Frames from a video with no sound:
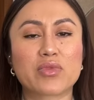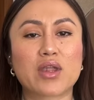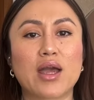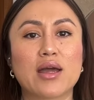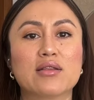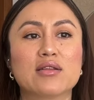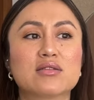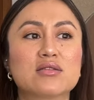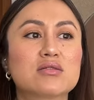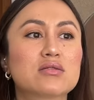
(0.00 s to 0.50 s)

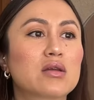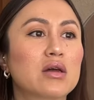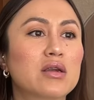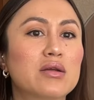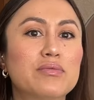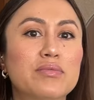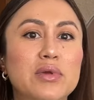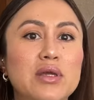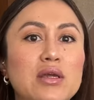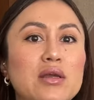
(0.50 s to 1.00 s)
And this is going
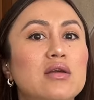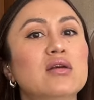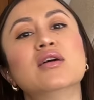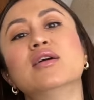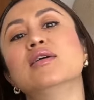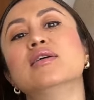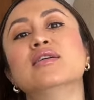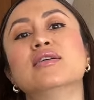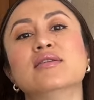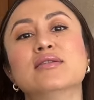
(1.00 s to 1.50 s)
to be
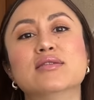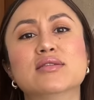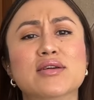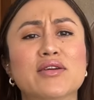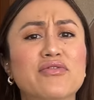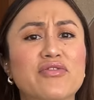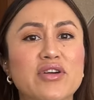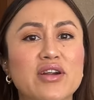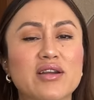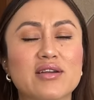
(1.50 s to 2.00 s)

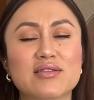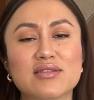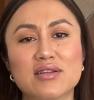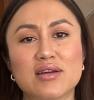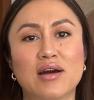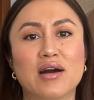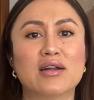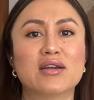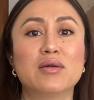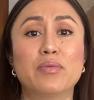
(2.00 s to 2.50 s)
different
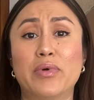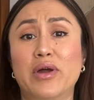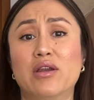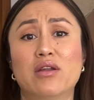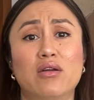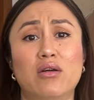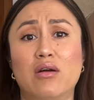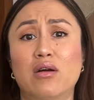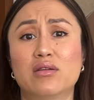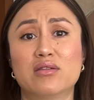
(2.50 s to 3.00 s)

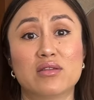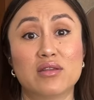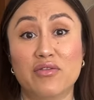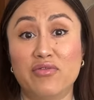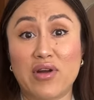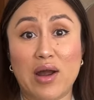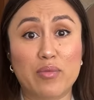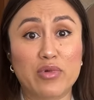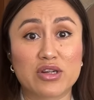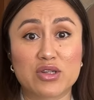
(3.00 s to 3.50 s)
depending on the
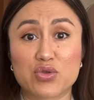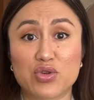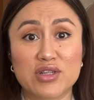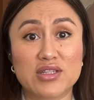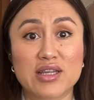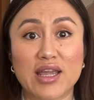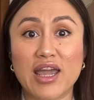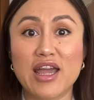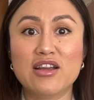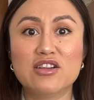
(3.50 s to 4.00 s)
fabric
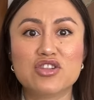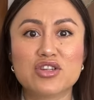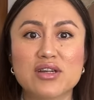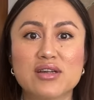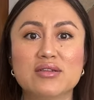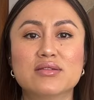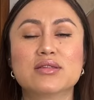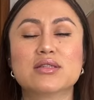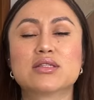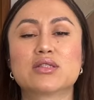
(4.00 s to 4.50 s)
sourcing
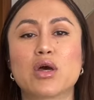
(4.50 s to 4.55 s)
agent.